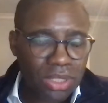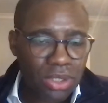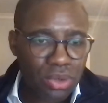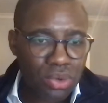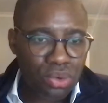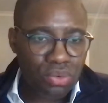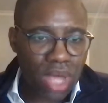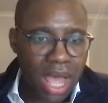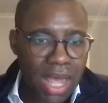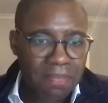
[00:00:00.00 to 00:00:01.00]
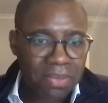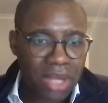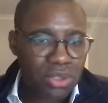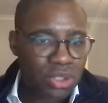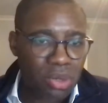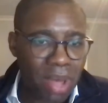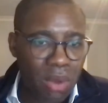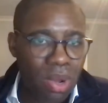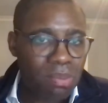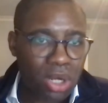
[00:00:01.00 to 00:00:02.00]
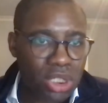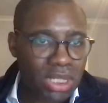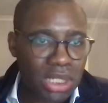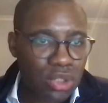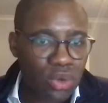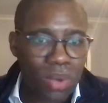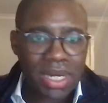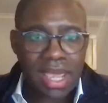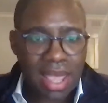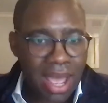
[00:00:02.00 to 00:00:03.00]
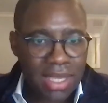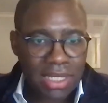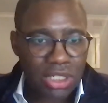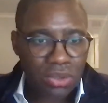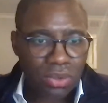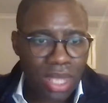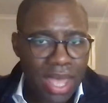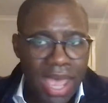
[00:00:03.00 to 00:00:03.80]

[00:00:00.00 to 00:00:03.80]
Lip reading: who understood about what blockchain can do, what AI can do,